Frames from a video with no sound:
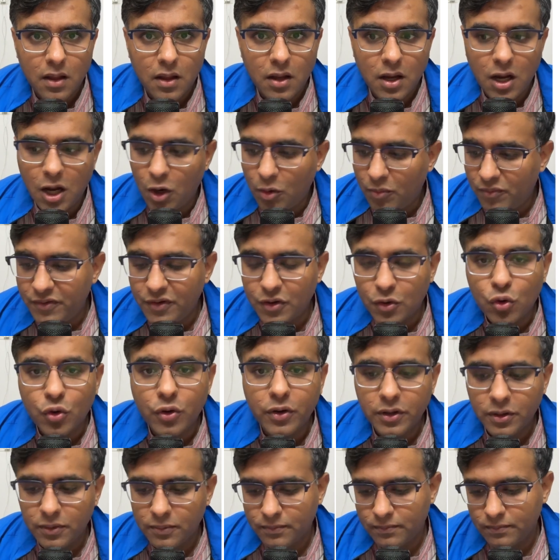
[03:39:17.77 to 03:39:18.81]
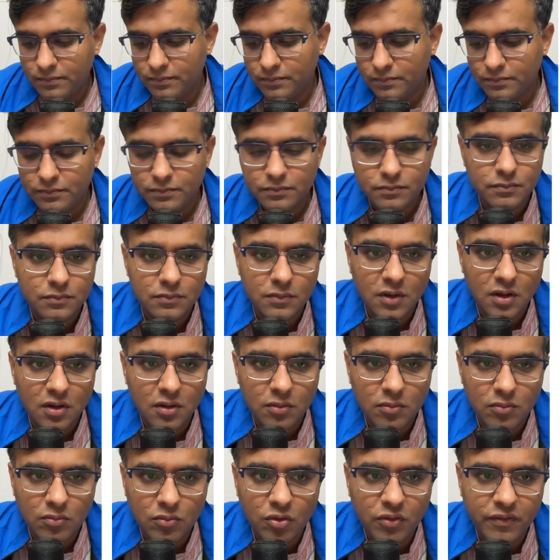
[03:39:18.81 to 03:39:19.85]
I hope we are good.
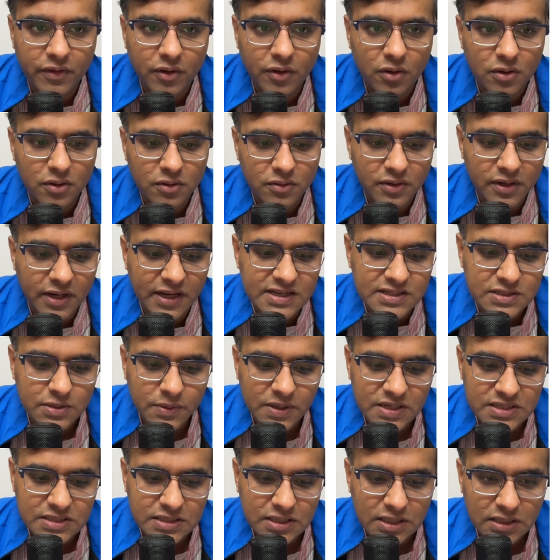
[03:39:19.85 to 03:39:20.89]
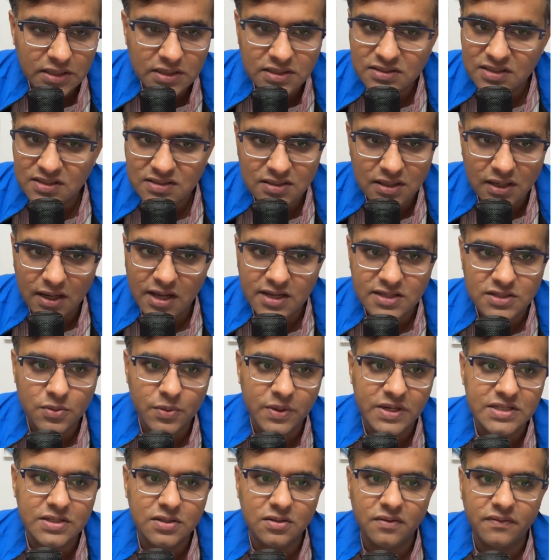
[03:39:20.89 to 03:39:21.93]
Moving on to the next question, and this is the last
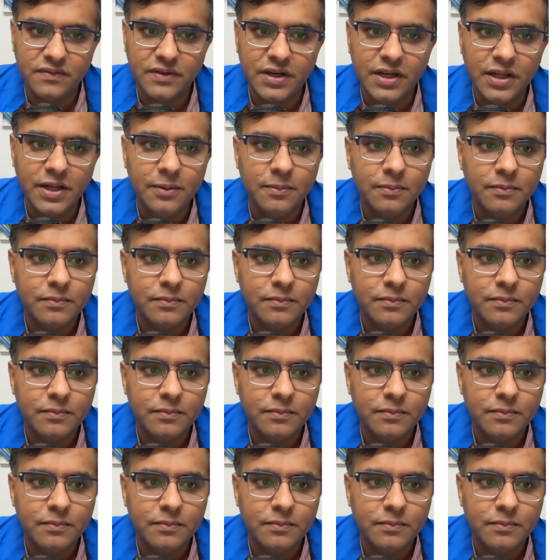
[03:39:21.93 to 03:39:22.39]
question of the day.